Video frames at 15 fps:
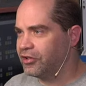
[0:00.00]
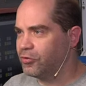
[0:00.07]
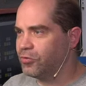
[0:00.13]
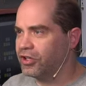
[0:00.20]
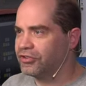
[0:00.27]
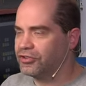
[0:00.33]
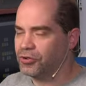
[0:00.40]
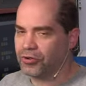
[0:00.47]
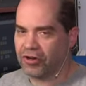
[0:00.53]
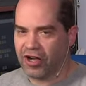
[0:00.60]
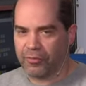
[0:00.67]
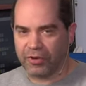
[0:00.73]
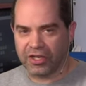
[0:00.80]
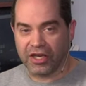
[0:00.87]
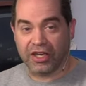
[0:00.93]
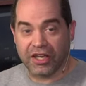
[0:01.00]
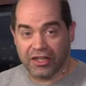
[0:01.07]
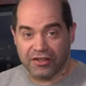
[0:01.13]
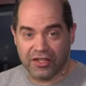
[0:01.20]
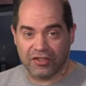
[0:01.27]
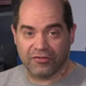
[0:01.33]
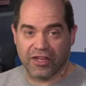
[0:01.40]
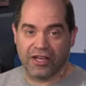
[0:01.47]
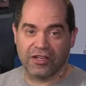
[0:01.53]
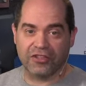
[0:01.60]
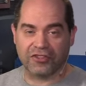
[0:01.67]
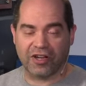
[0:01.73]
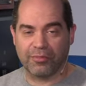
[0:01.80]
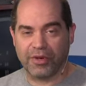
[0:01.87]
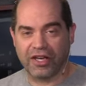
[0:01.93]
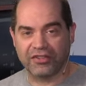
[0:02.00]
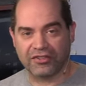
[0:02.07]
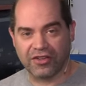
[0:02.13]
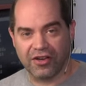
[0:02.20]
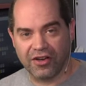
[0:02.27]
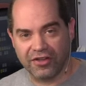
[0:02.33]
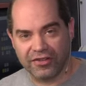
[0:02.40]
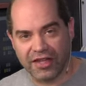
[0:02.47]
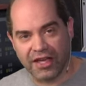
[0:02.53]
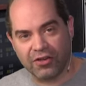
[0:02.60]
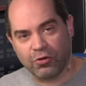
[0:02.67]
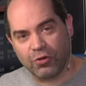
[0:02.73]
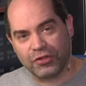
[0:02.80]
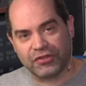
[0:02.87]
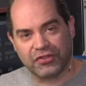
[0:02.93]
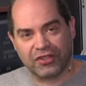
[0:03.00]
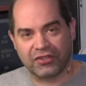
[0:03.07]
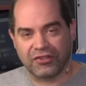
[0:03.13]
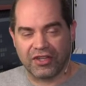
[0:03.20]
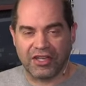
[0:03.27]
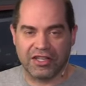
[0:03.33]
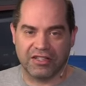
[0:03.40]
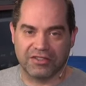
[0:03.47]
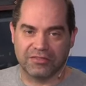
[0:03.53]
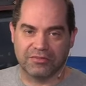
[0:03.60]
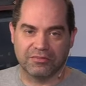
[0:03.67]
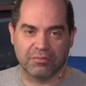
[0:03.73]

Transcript: want to do cropping. Again, these values are based on that whole sixteen,